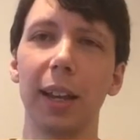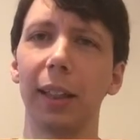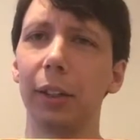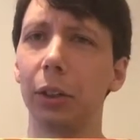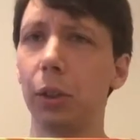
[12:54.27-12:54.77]

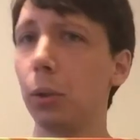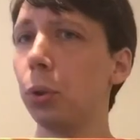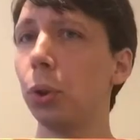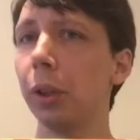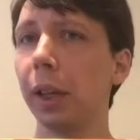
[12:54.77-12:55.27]
There's
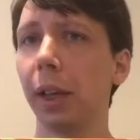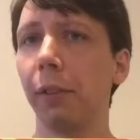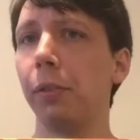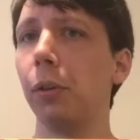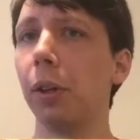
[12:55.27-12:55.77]
usually a
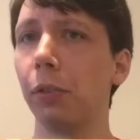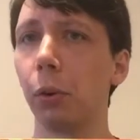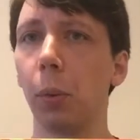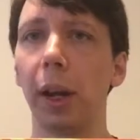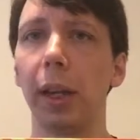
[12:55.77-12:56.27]
few
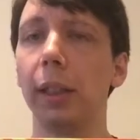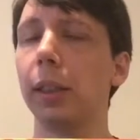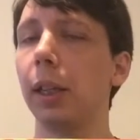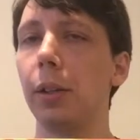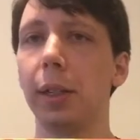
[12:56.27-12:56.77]
different
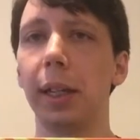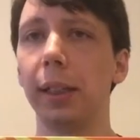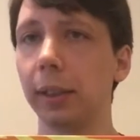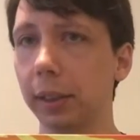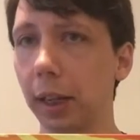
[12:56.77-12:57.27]
ways that you can
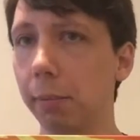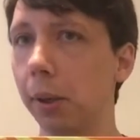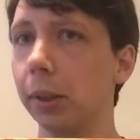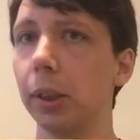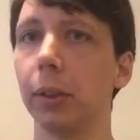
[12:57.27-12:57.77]
hit the same
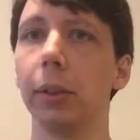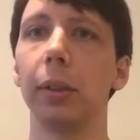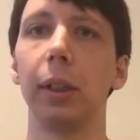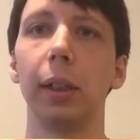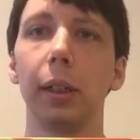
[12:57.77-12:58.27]
muscle